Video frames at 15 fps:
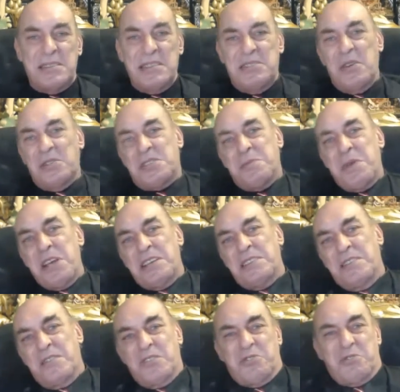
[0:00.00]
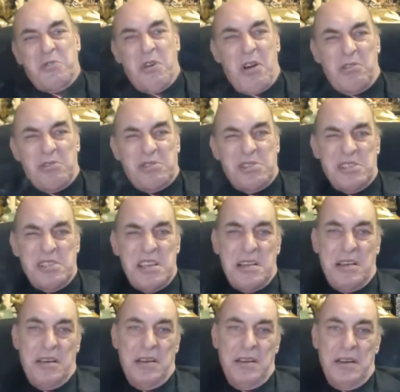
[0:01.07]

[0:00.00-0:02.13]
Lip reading: He's not speaking to the trolls, is he?